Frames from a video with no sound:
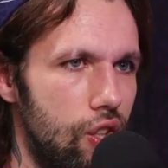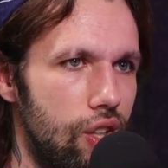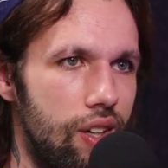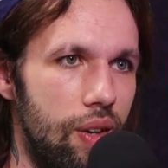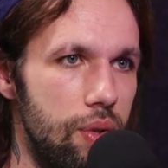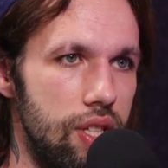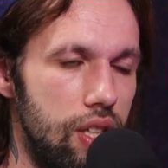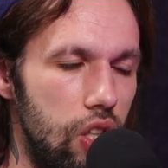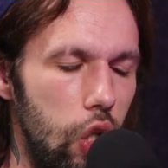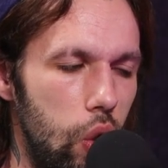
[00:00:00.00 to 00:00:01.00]
And I was
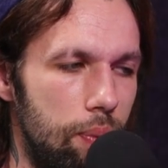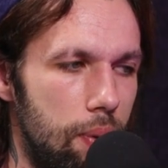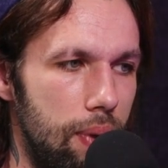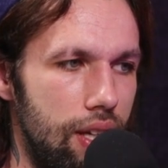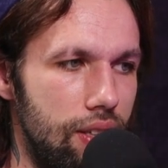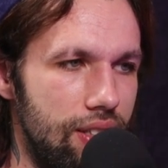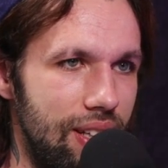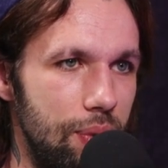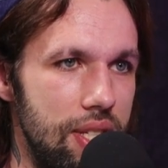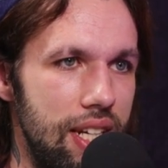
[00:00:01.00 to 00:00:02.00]
like, "No, I'm in a band."
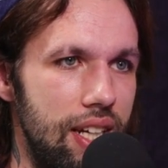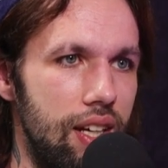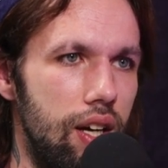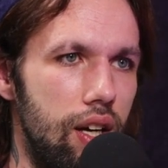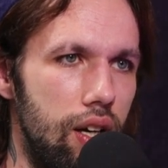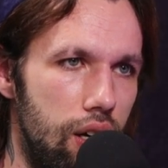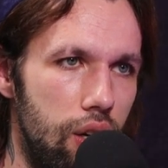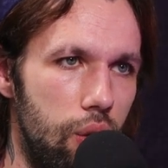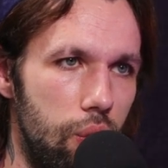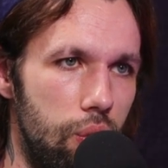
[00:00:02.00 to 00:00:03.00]
And he was like,
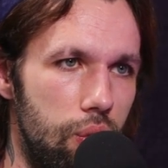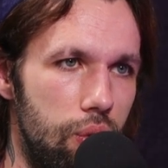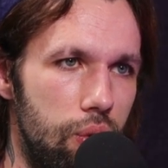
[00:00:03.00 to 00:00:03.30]
"Oh."